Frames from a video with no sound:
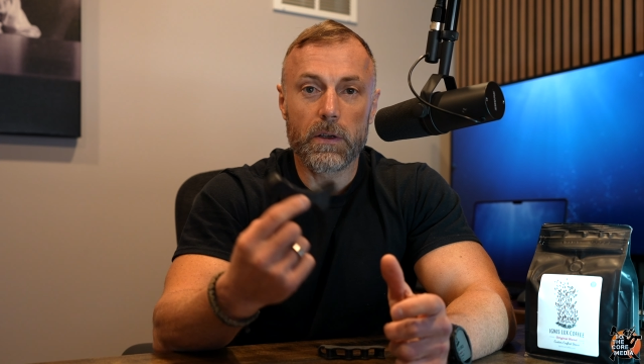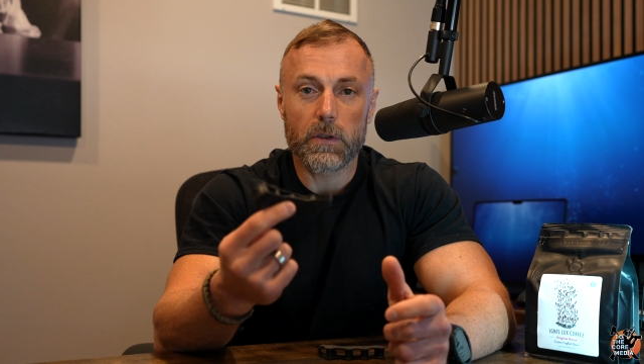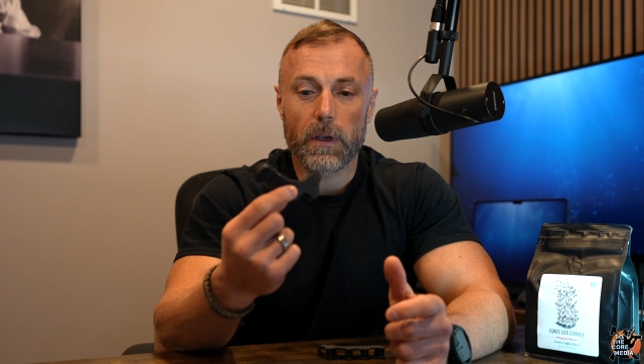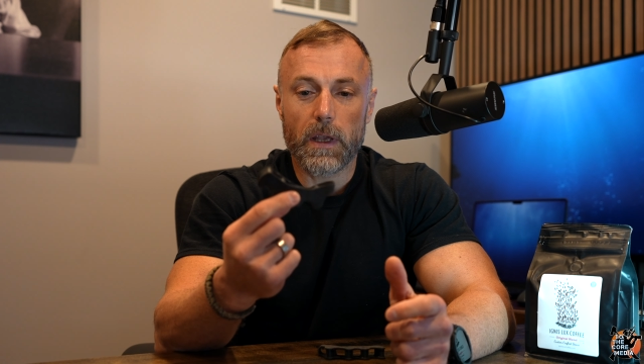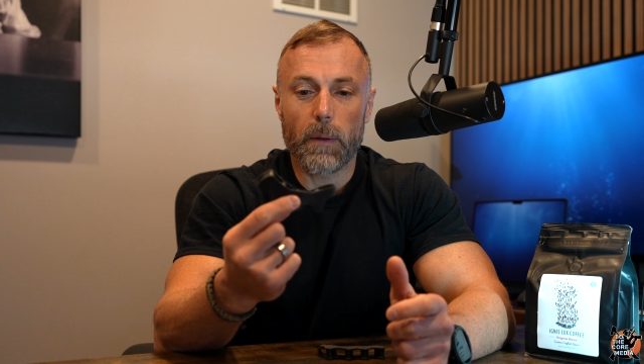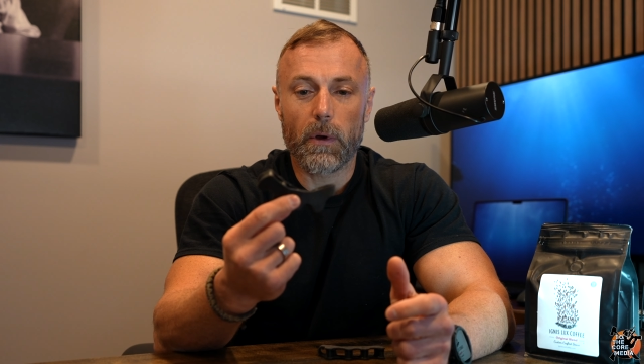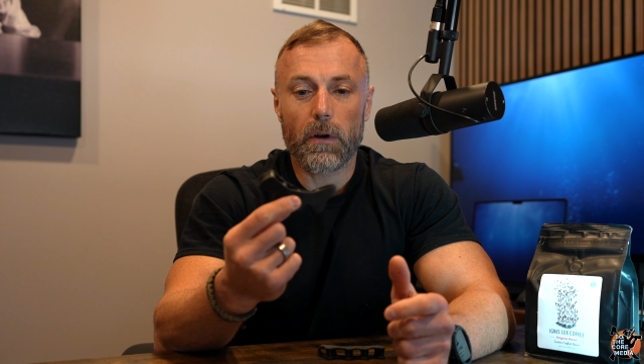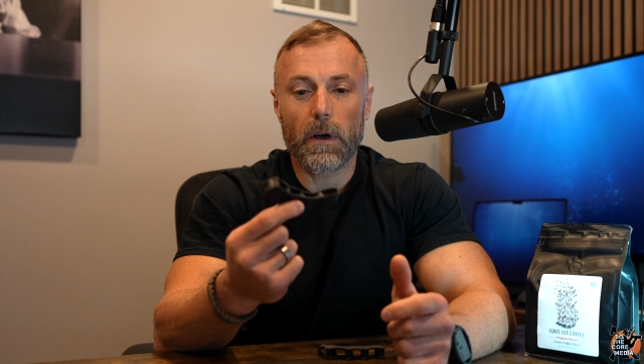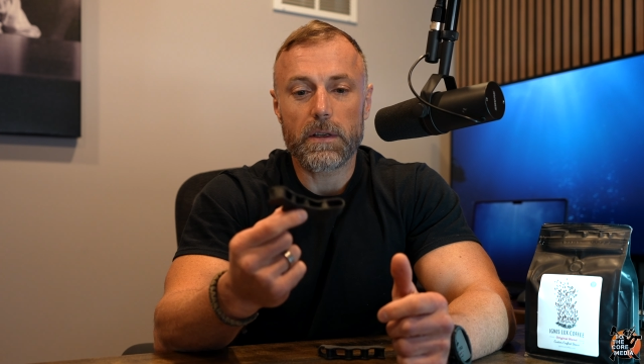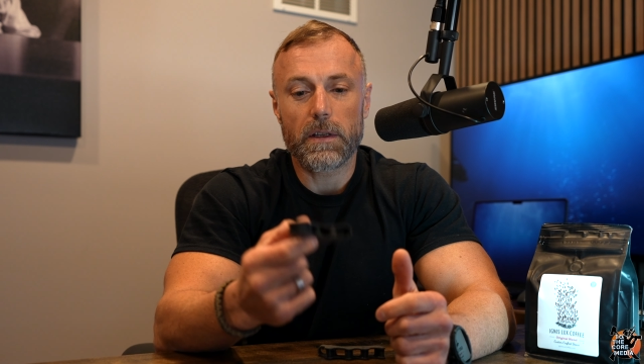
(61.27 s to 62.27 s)
So I came
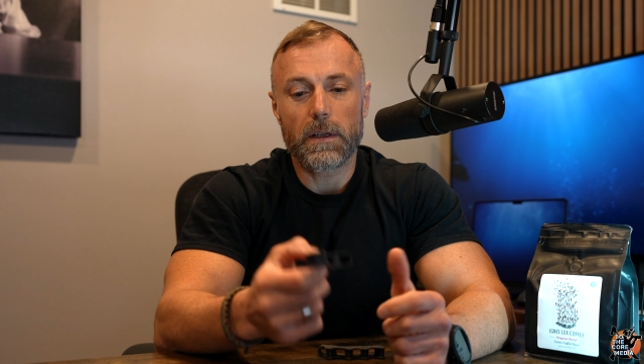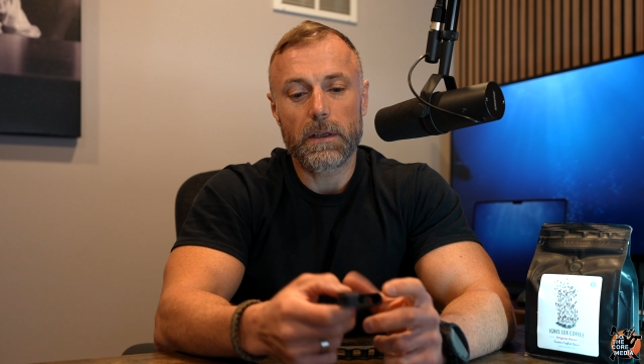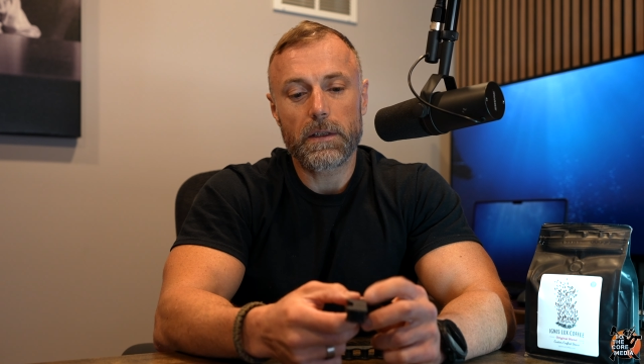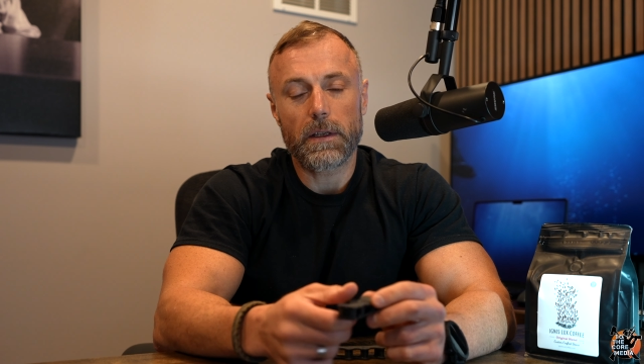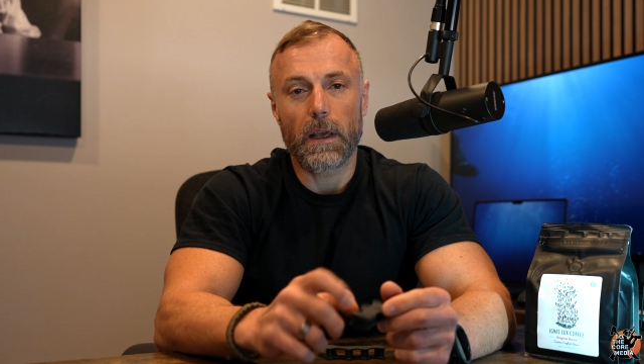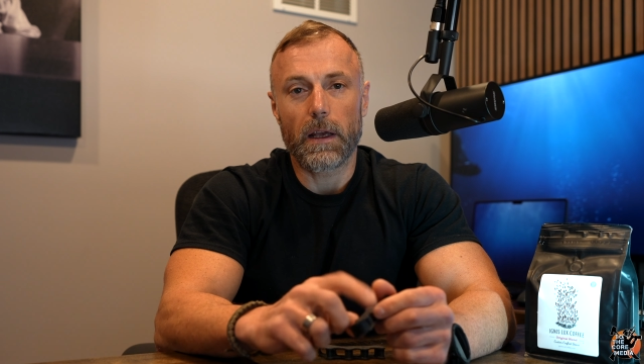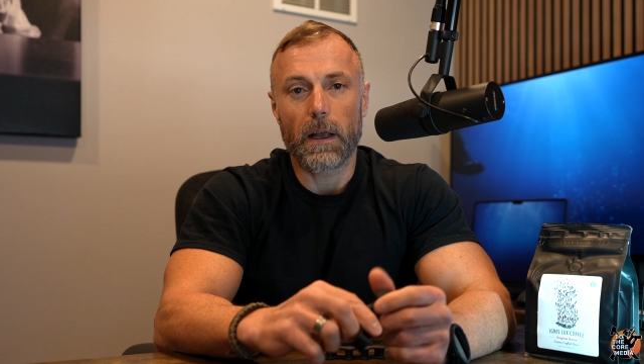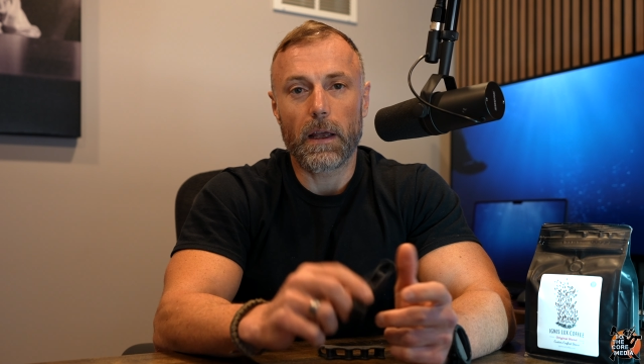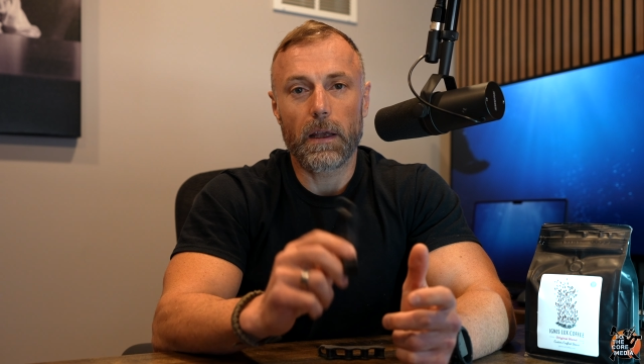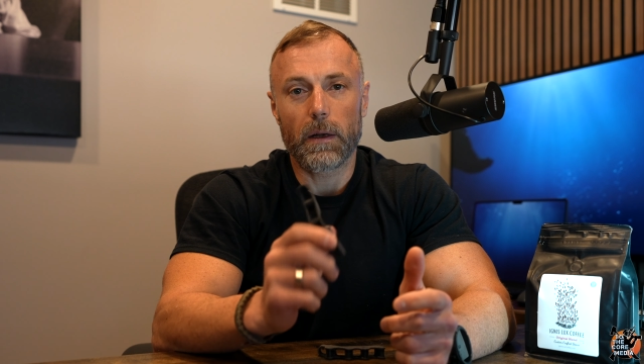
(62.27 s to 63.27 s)
across these
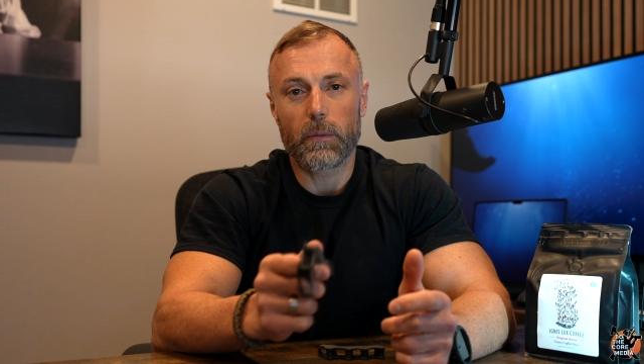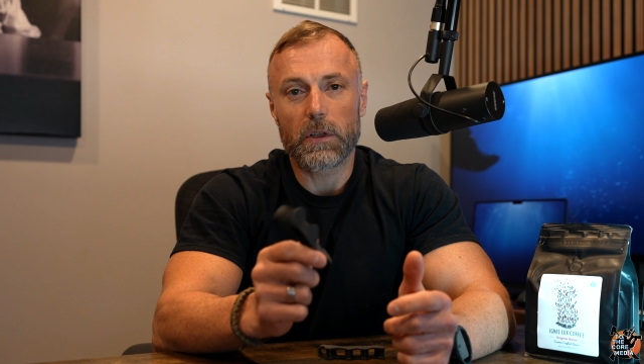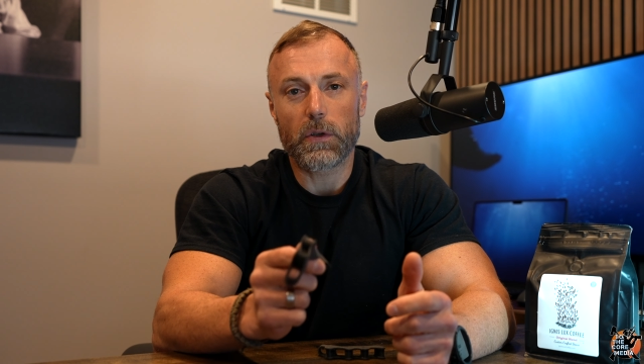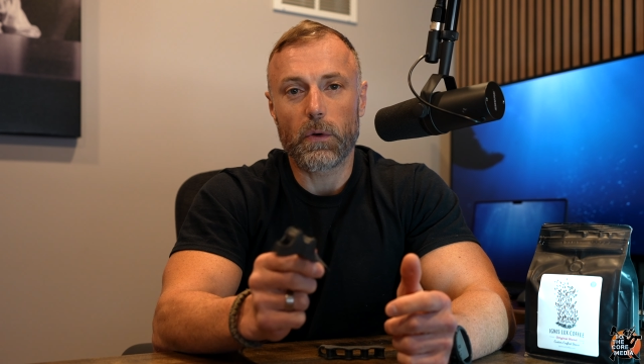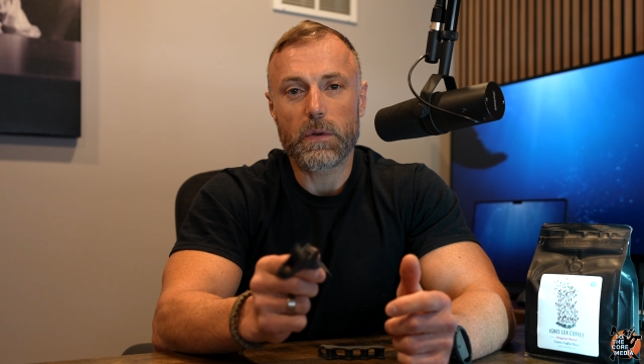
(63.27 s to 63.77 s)
and I hit up the toe